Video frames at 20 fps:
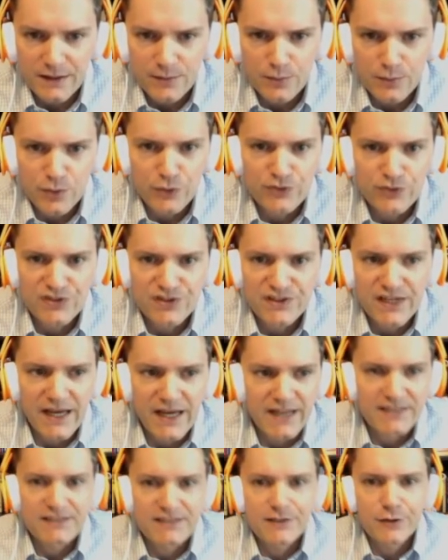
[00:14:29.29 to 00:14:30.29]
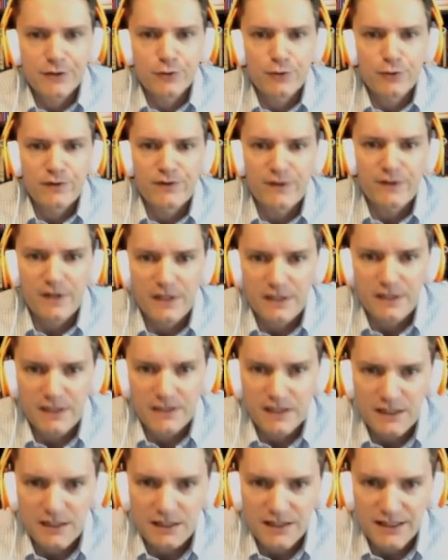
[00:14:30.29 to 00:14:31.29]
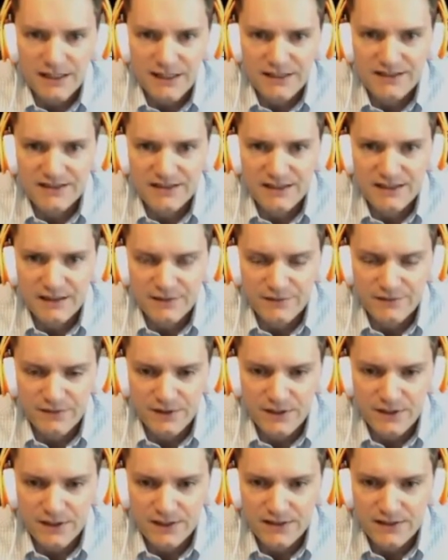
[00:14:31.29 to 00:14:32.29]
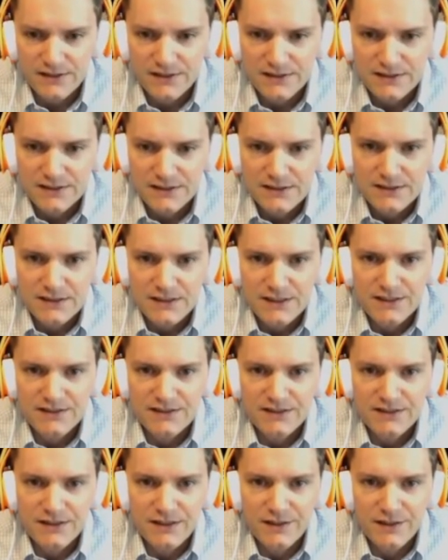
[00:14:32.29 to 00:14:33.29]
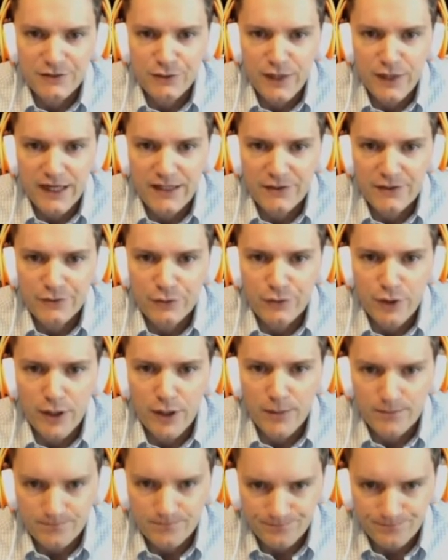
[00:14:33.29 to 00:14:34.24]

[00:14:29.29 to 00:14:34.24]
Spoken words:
blue stacks here with a click instead of a drag and drop.